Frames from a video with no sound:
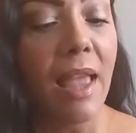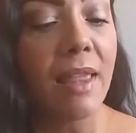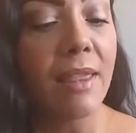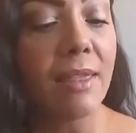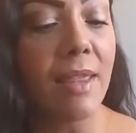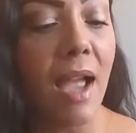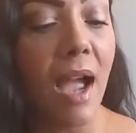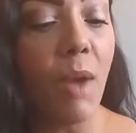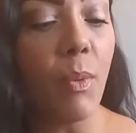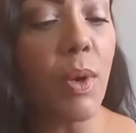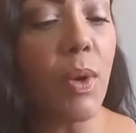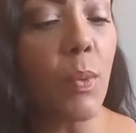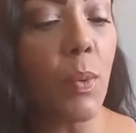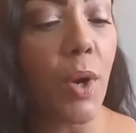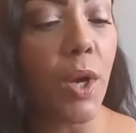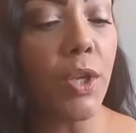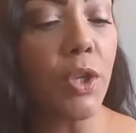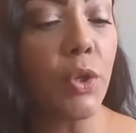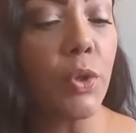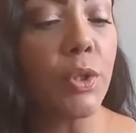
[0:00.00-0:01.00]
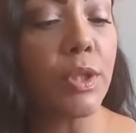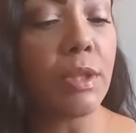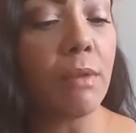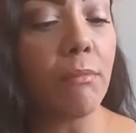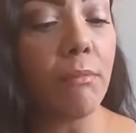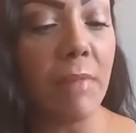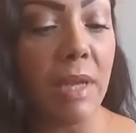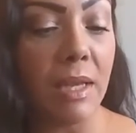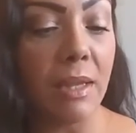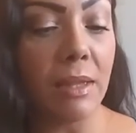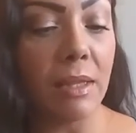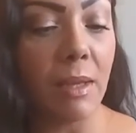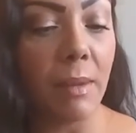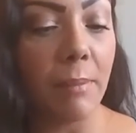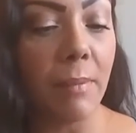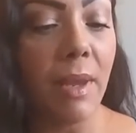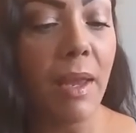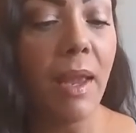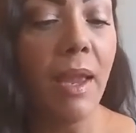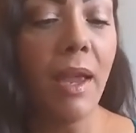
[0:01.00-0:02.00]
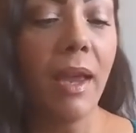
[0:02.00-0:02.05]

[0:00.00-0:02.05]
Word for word: Now we want you to meet them.